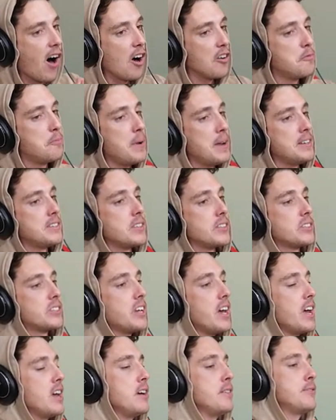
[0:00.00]
I've been
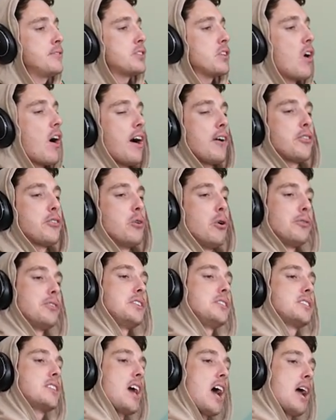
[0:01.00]
deceived. I thought
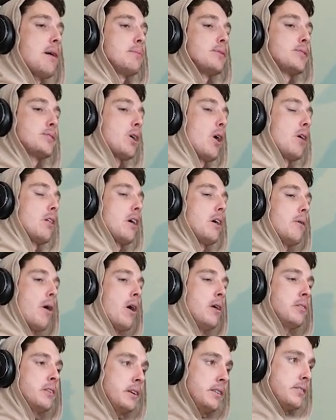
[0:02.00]
this game was solo
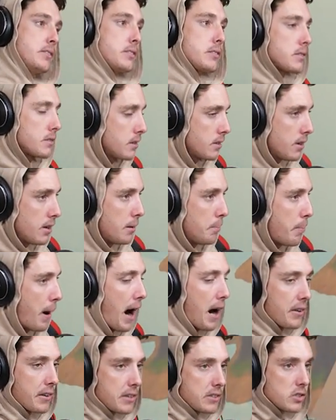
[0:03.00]
onlys.
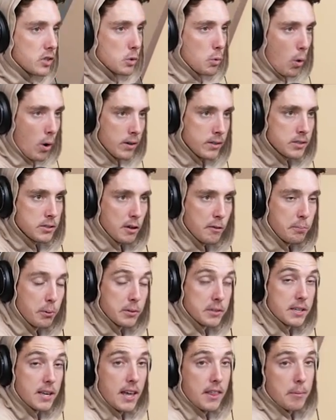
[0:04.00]
Apparently it's squads, so I've
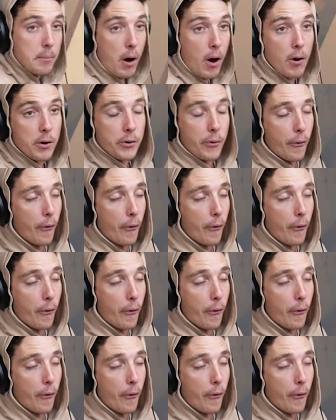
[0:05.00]
put together my own